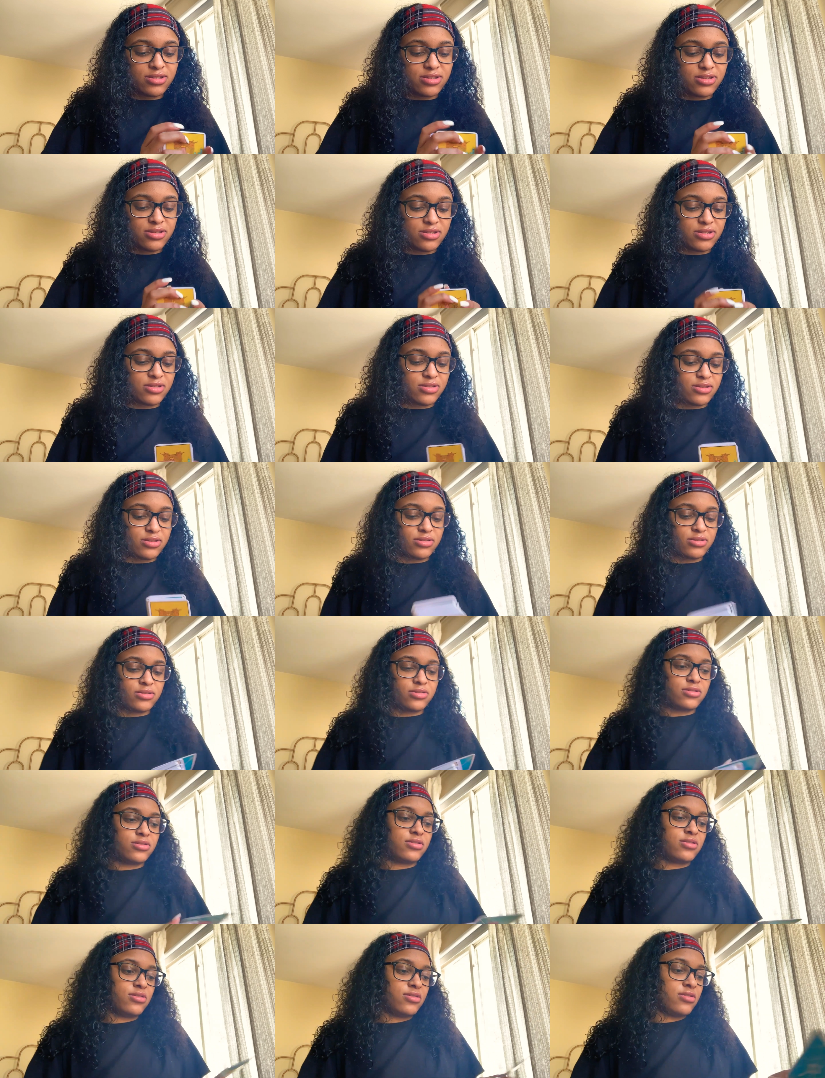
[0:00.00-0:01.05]

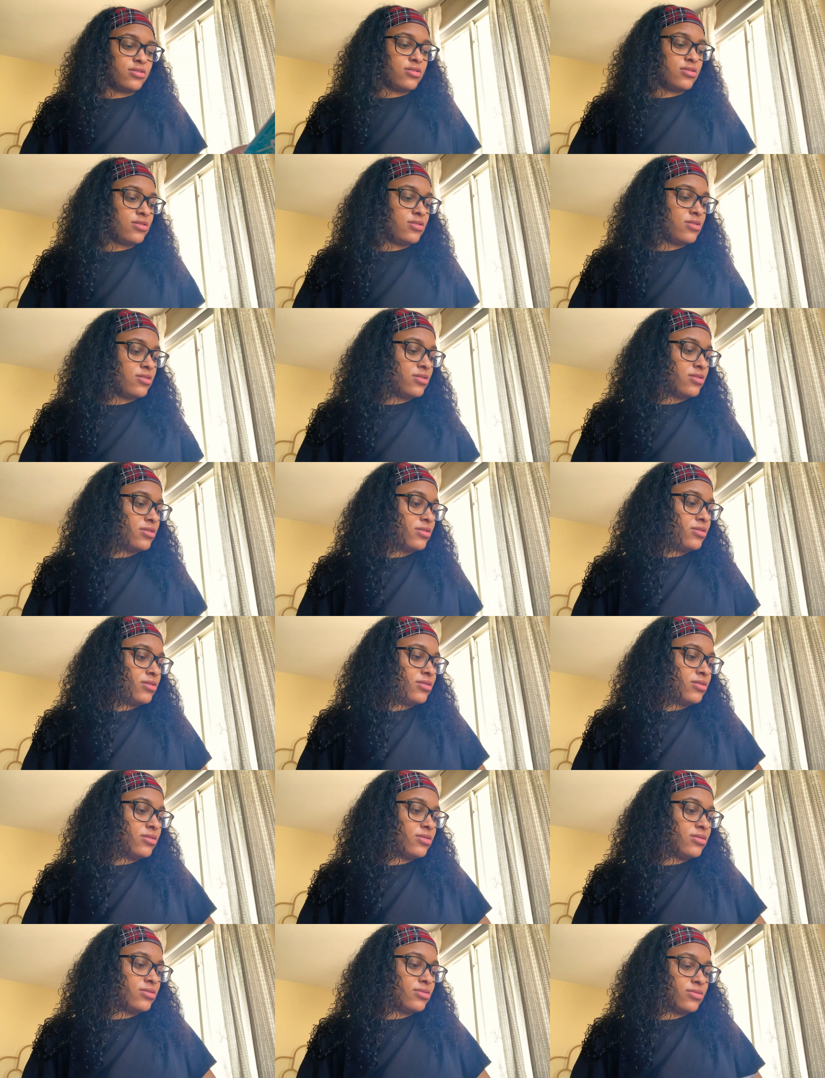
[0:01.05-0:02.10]

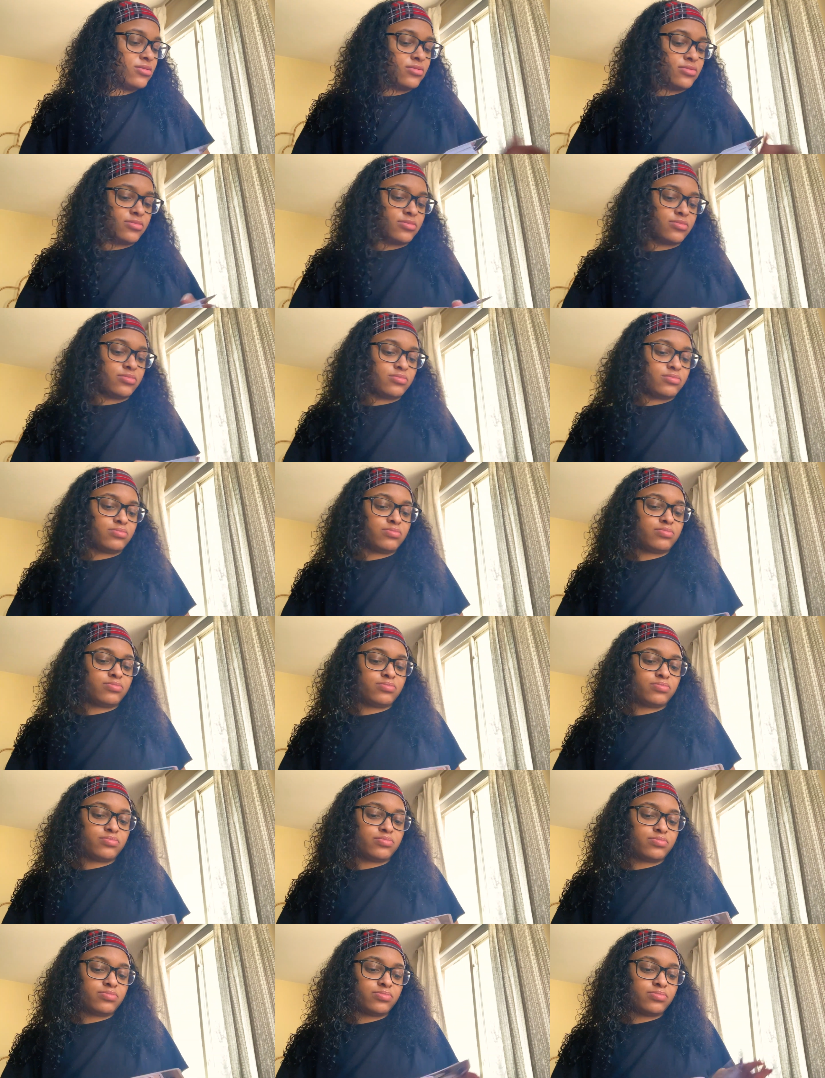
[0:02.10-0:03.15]

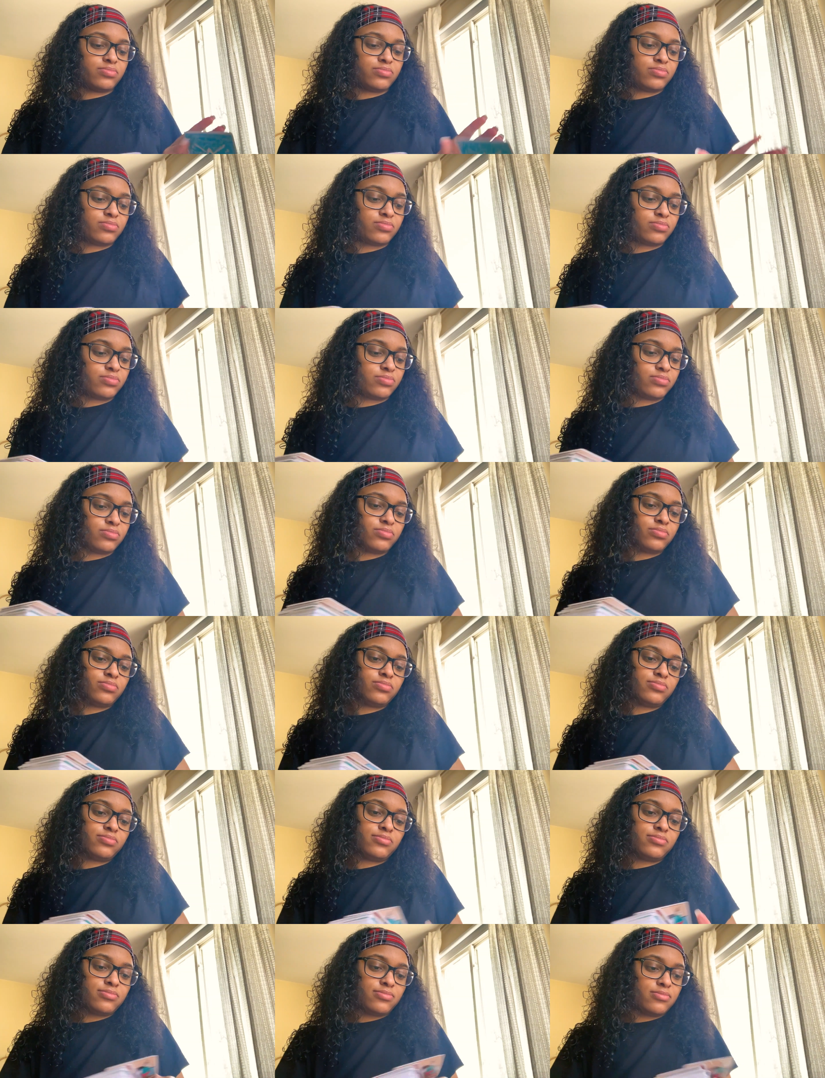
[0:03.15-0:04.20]

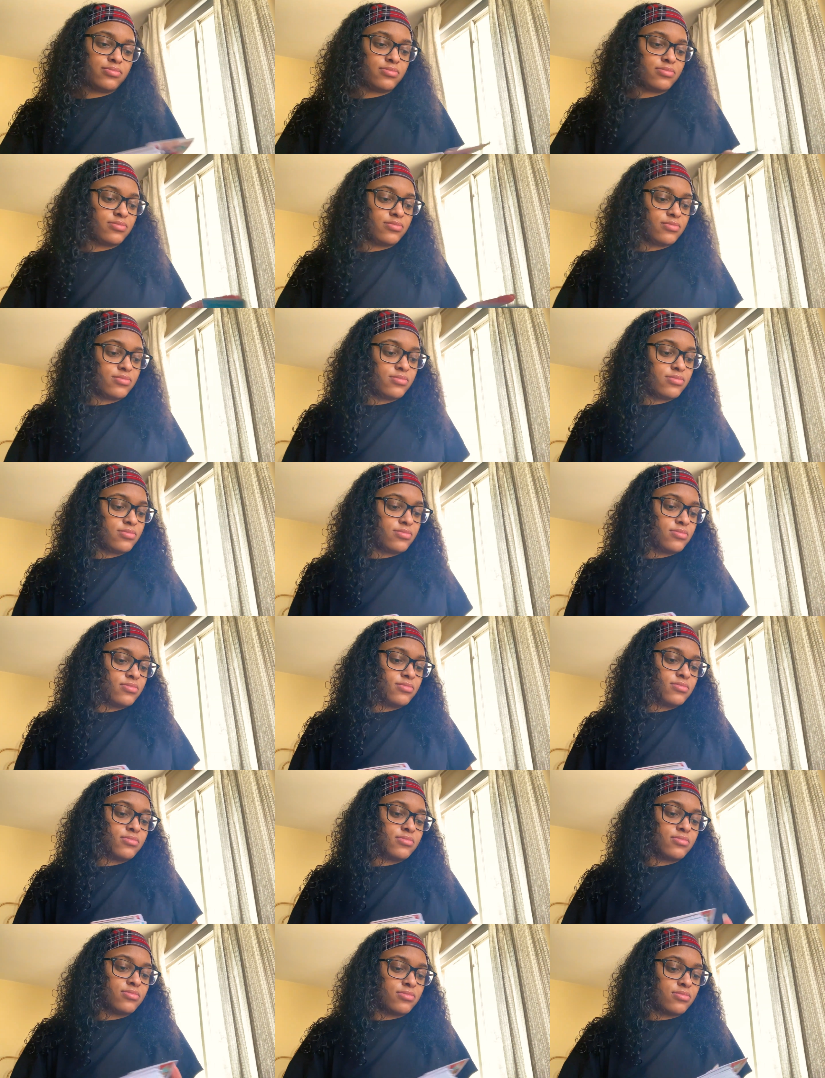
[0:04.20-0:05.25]

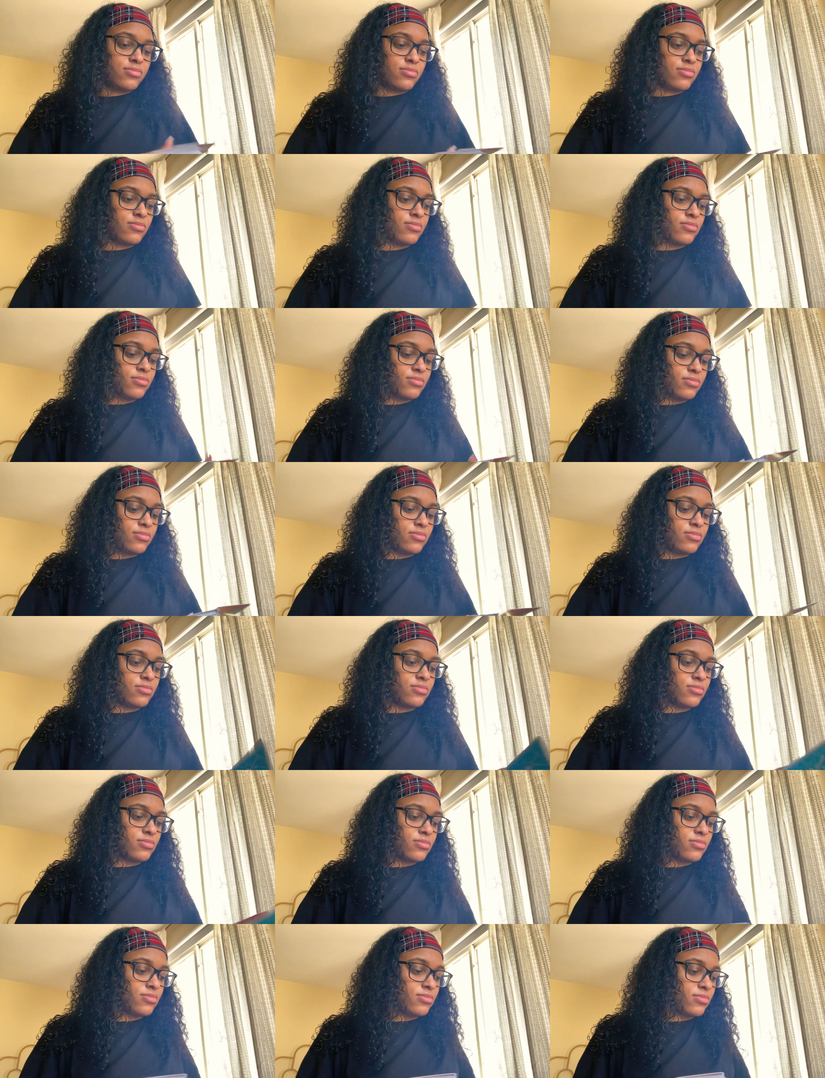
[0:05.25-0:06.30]

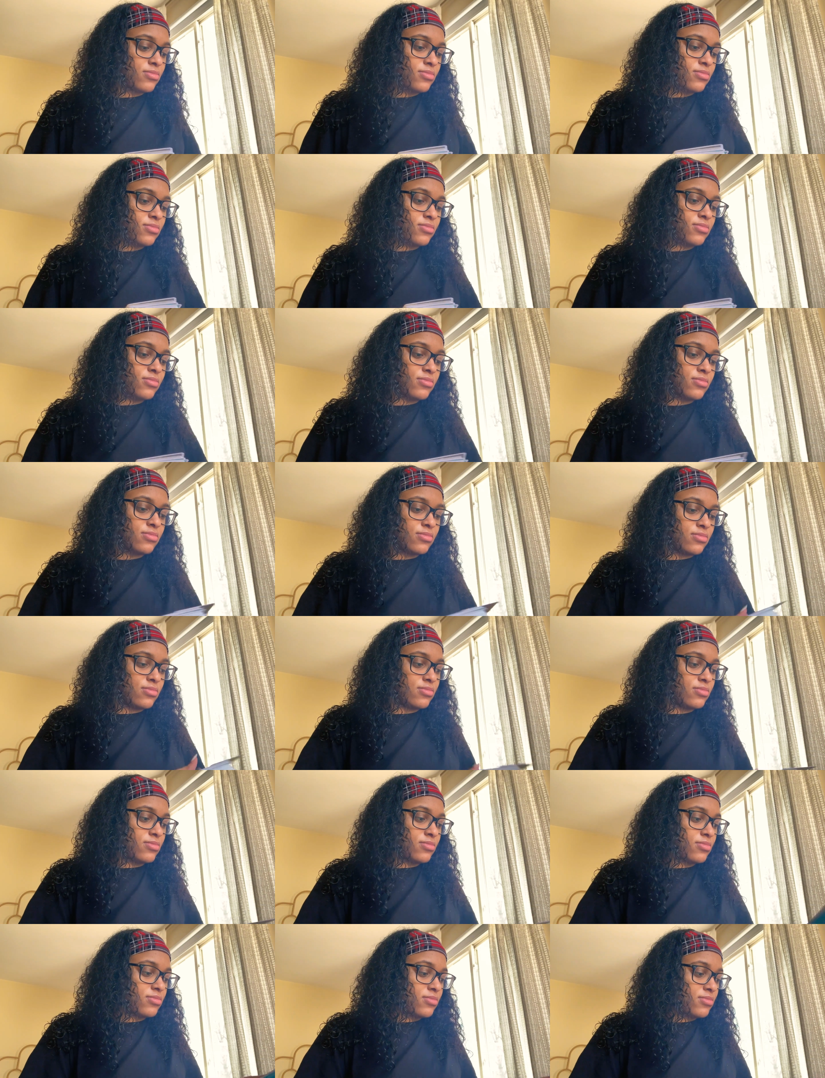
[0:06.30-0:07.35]

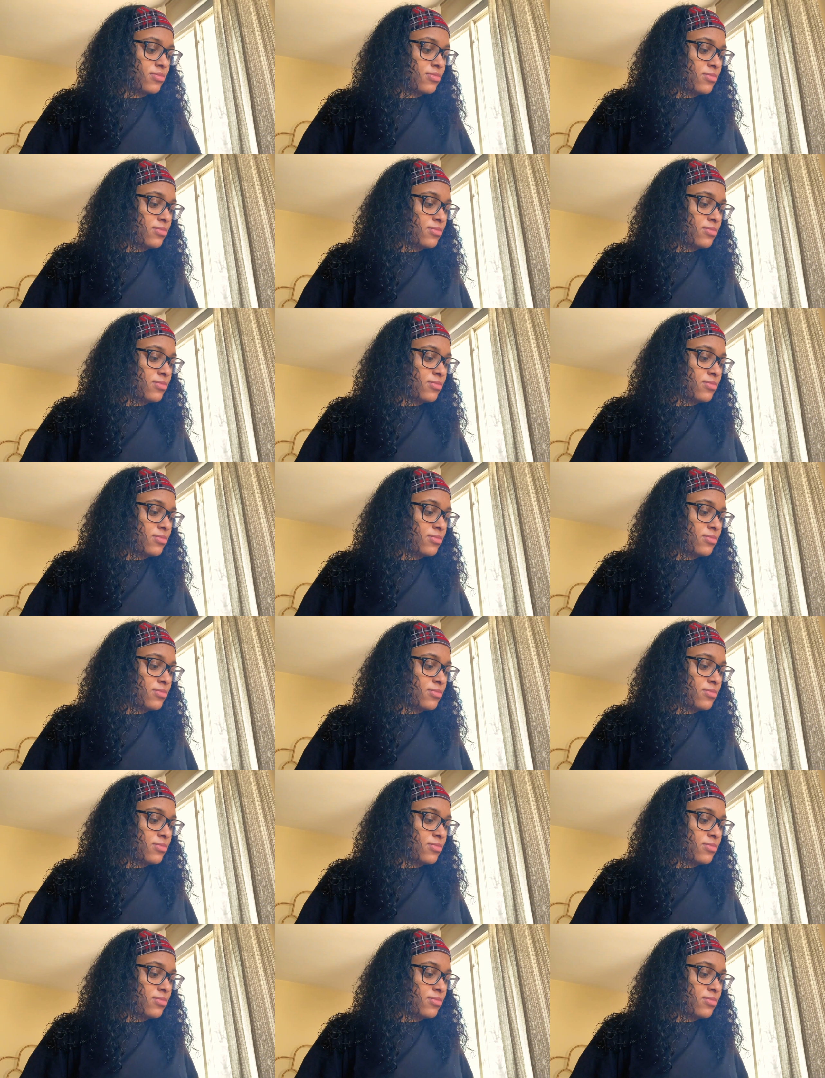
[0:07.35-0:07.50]
Nothing is said.